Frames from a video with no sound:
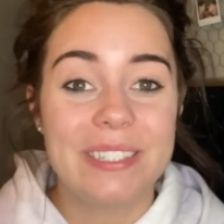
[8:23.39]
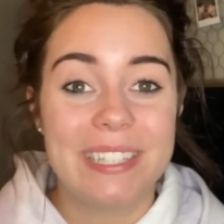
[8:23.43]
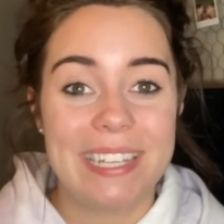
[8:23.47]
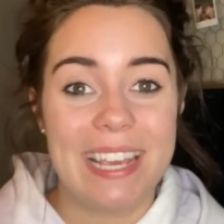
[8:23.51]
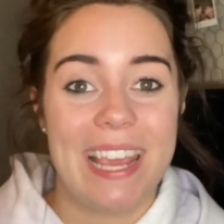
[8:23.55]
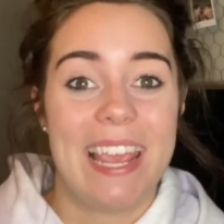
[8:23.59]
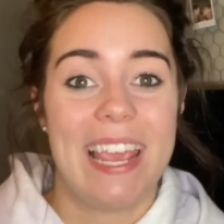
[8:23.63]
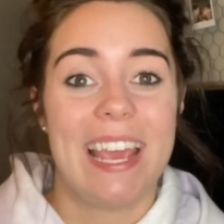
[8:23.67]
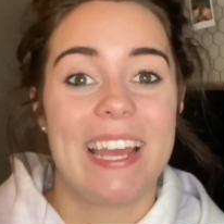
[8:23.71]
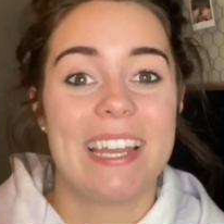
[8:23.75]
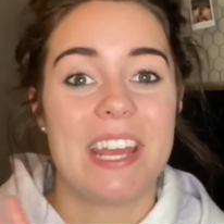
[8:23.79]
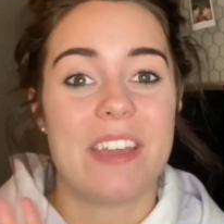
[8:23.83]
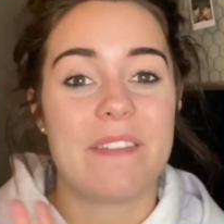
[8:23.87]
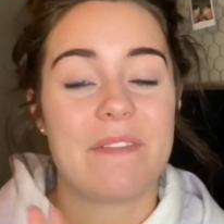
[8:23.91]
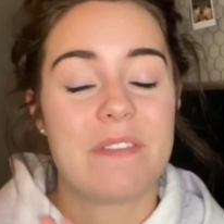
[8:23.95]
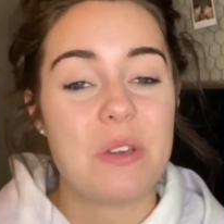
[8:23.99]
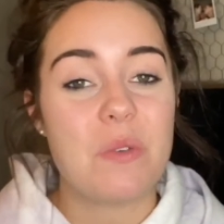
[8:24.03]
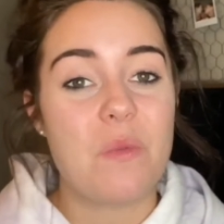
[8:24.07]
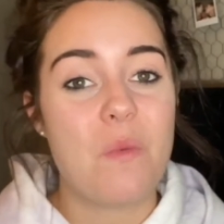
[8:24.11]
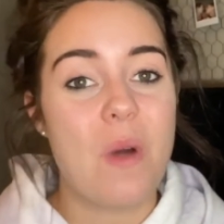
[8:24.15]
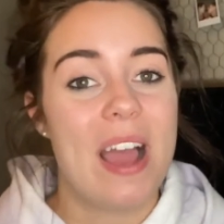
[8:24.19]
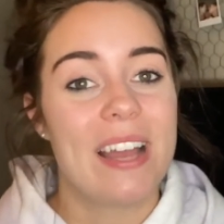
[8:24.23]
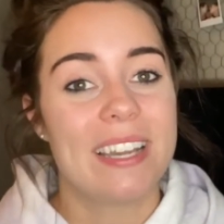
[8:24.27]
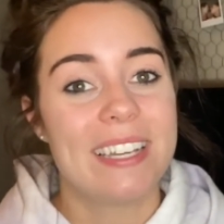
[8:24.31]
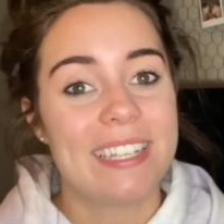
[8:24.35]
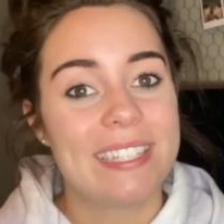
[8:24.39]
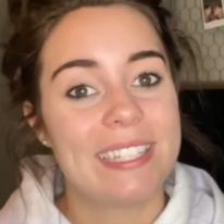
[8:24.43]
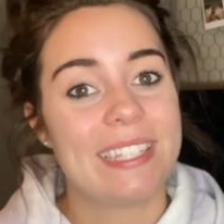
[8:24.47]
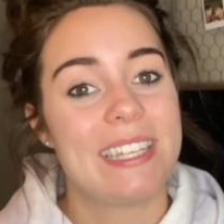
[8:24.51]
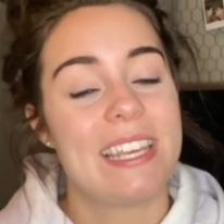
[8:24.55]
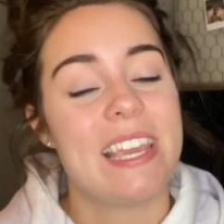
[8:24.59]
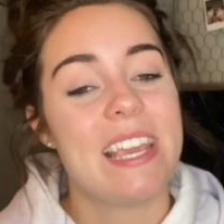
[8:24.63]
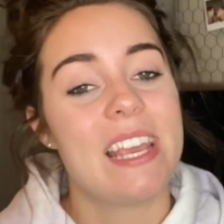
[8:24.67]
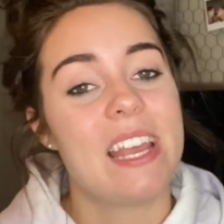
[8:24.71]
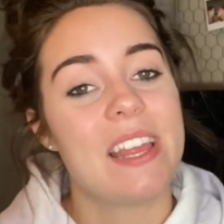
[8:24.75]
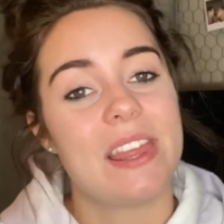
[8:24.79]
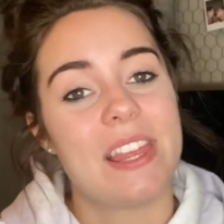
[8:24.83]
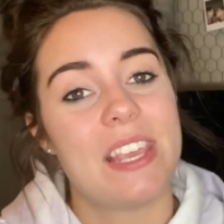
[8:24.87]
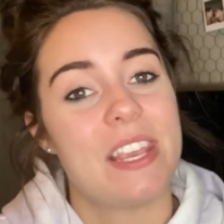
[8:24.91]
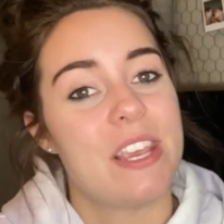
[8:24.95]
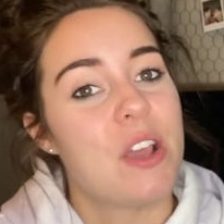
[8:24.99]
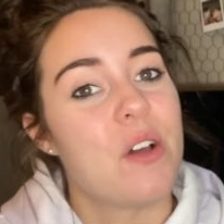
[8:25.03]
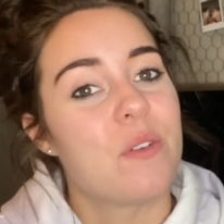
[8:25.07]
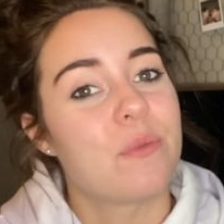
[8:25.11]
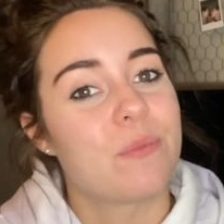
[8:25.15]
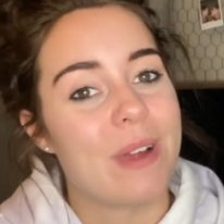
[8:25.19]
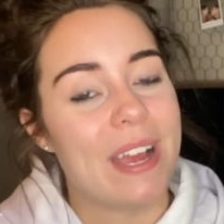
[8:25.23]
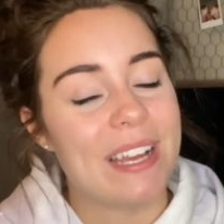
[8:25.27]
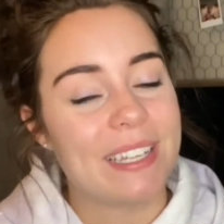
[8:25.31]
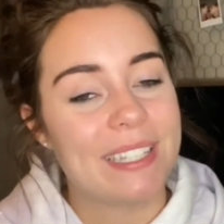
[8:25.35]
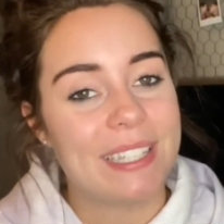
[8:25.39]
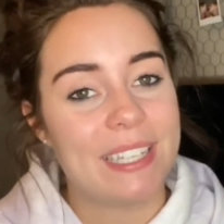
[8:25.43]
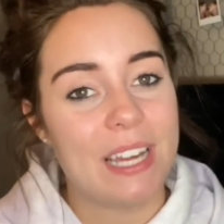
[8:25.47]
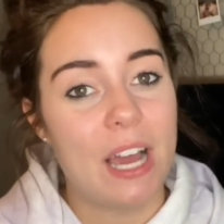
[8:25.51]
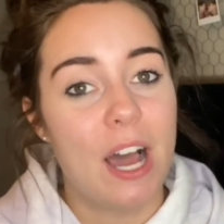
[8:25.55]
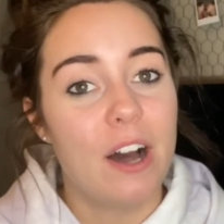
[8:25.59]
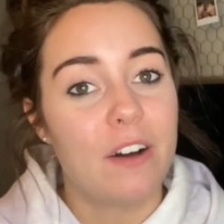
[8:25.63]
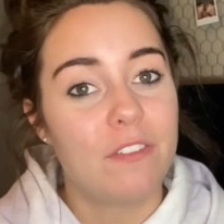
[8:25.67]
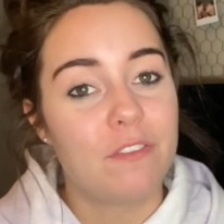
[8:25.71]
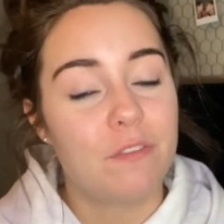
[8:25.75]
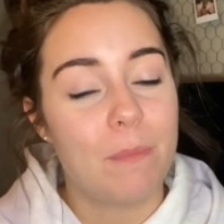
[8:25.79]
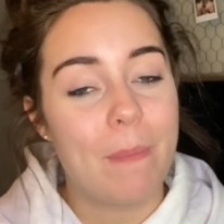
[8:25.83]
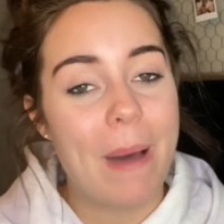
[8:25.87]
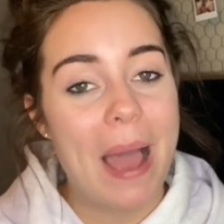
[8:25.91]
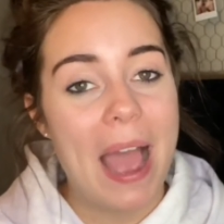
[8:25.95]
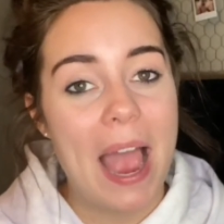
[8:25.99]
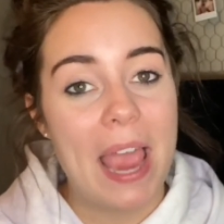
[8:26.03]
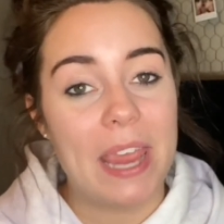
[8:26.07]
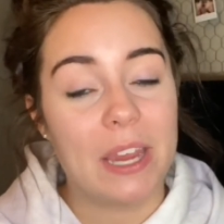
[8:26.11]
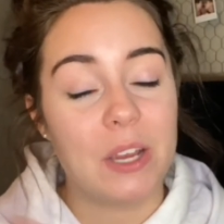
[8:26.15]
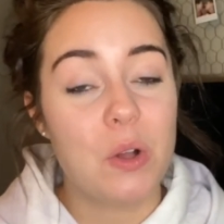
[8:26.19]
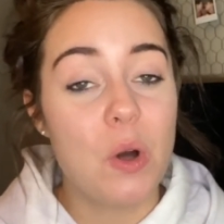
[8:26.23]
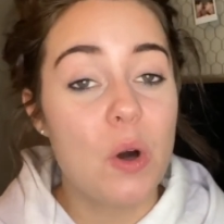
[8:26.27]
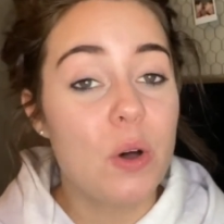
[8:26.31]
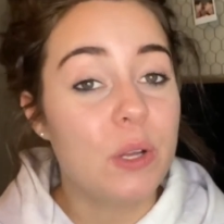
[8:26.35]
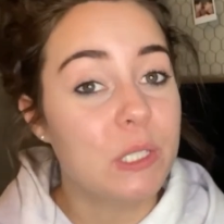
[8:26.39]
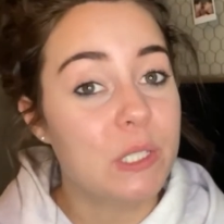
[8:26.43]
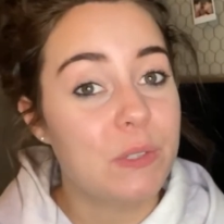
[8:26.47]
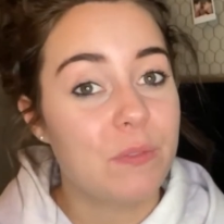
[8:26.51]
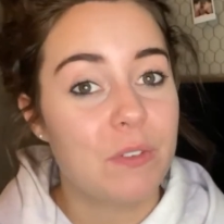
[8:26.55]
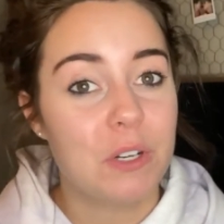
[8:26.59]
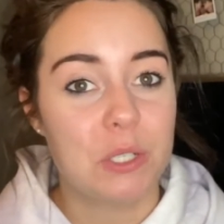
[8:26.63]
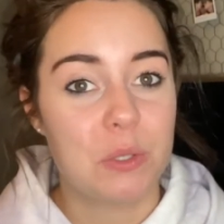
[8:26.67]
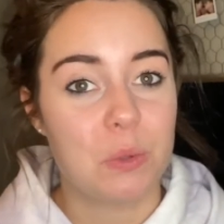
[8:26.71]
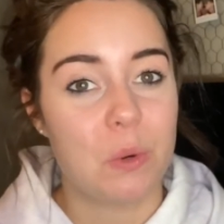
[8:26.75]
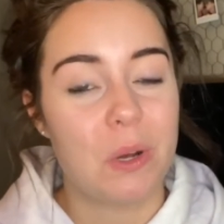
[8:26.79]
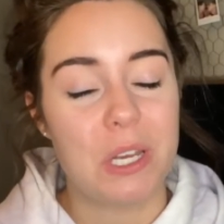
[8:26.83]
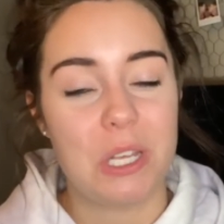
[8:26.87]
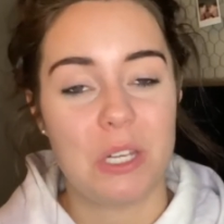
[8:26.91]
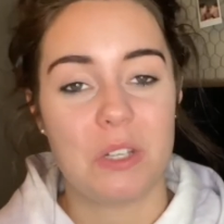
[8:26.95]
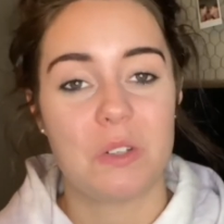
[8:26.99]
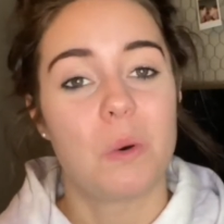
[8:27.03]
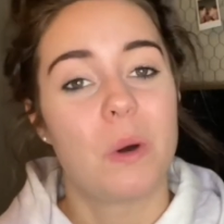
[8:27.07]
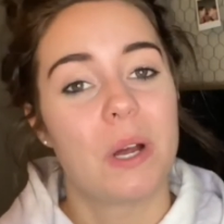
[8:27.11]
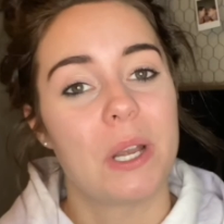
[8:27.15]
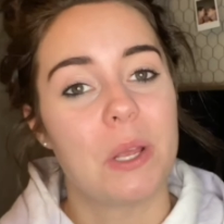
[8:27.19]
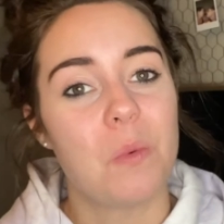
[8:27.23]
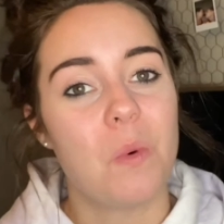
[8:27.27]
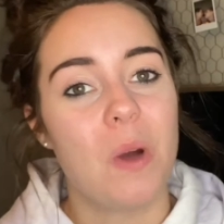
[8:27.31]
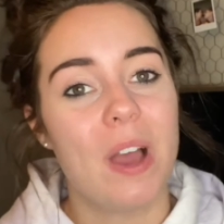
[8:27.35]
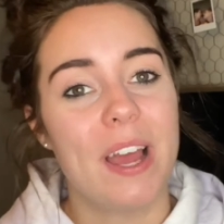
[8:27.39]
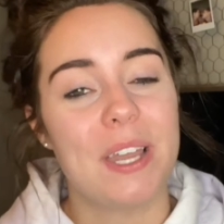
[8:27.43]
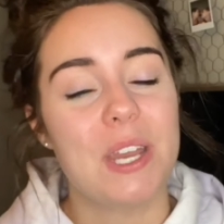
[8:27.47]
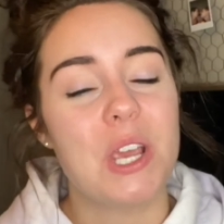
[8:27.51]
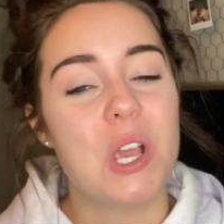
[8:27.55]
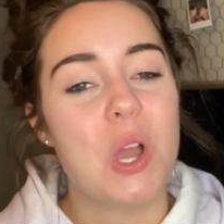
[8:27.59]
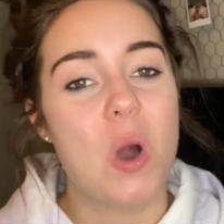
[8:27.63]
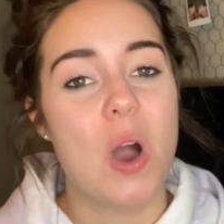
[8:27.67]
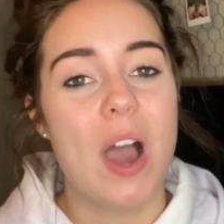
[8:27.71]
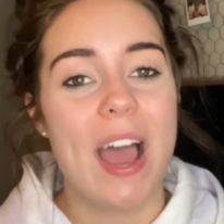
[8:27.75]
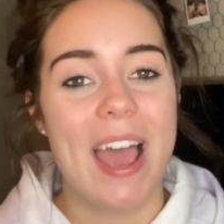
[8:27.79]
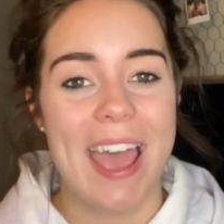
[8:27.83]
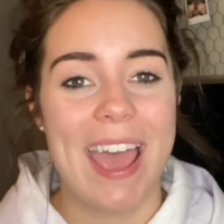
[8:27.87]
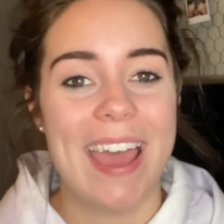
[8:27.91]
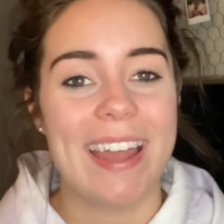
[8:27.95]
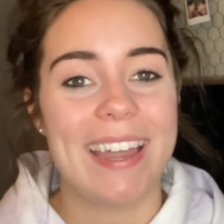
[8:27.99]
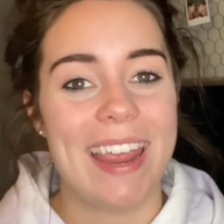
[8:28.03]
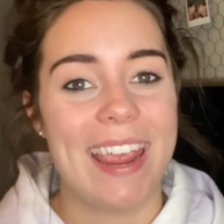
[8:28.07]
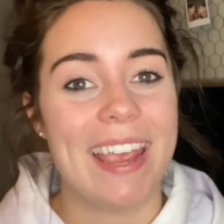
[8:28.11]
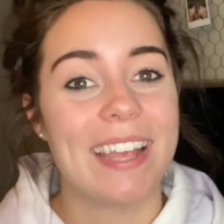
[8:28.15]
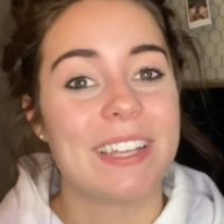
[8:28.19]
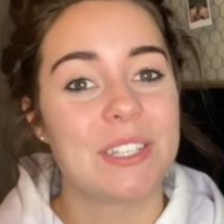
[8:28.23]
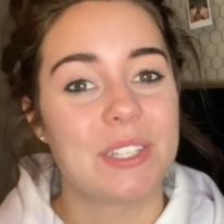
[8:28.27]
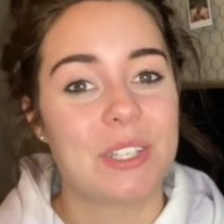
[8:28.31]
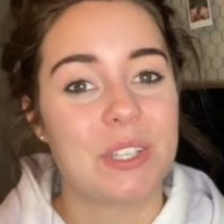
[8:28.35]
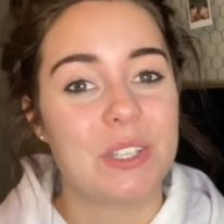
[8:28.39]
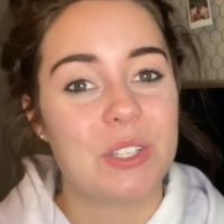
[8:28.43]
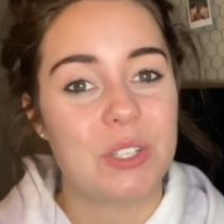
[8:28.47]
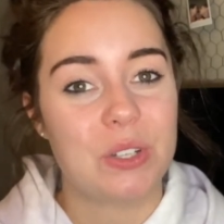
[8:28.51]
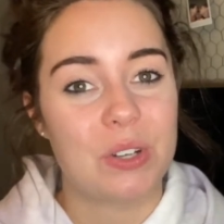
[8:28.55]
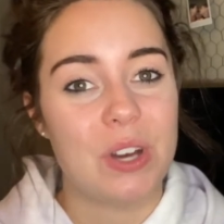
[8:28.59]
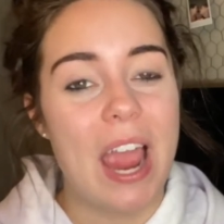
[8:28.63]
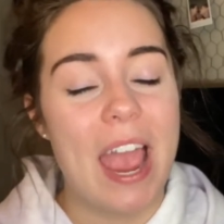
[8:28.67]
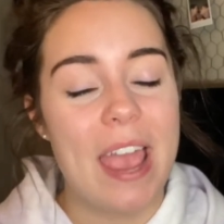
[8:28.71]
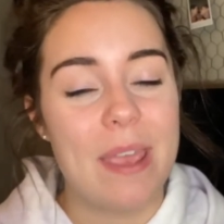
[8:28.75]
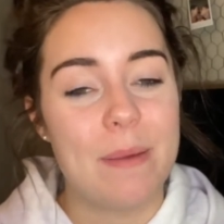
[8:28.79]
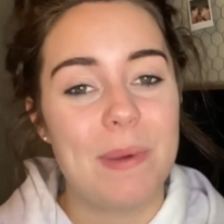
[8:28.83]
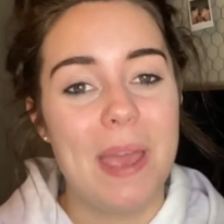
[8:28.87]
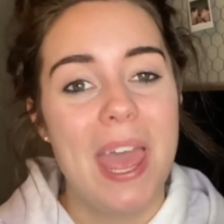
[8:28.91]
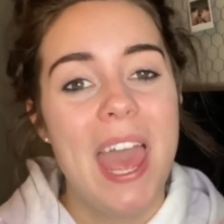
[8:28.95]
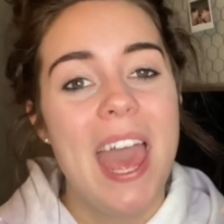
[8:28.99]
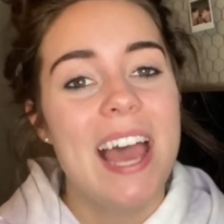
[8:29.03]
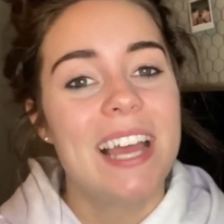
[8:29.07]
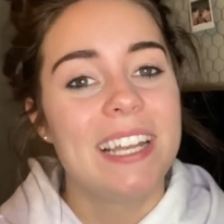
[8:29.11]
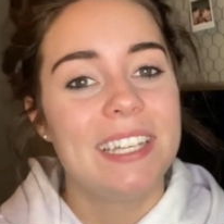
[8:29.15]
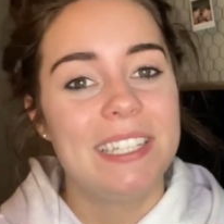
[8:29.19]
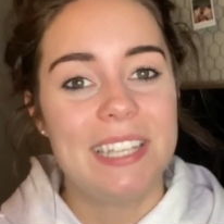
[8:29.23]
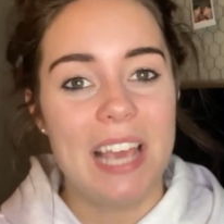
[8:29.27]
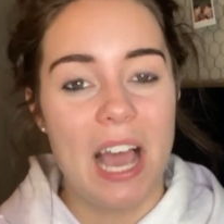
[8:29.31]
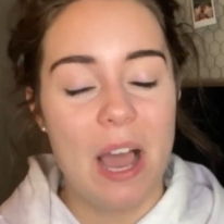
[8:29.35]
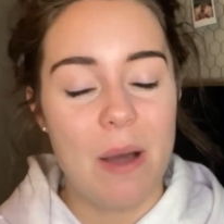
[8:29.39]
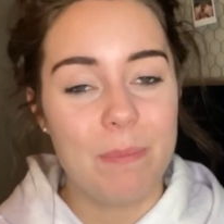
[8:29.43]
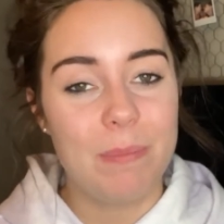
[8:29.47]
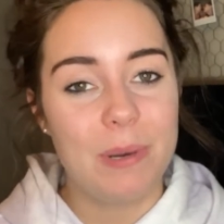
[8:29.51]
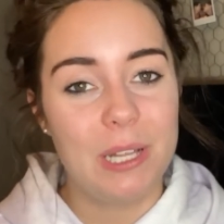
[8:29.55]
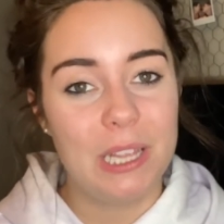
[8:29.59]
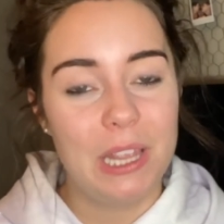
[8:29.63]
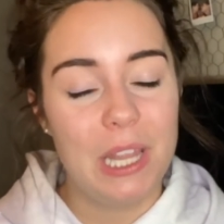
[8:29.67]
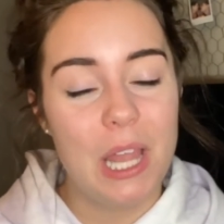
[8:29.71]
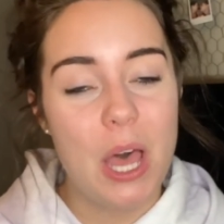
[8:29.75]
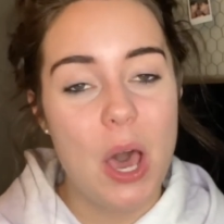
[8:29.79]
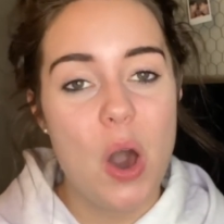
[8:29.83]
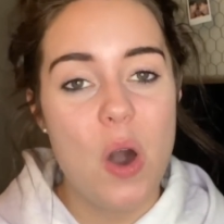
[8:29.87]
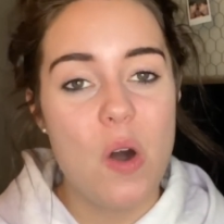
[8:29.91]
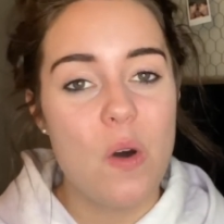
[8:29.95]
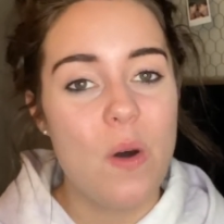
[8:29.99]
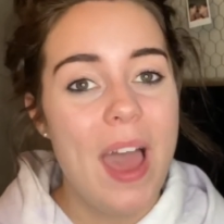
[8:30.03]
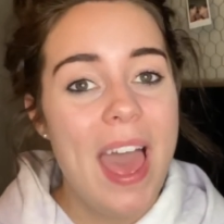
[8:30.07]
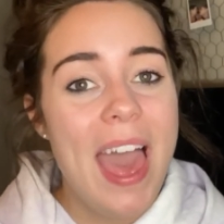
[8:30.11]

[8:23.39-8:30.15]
And if you want to see the rest of my goals for 2021, go ahead and subscribe down below.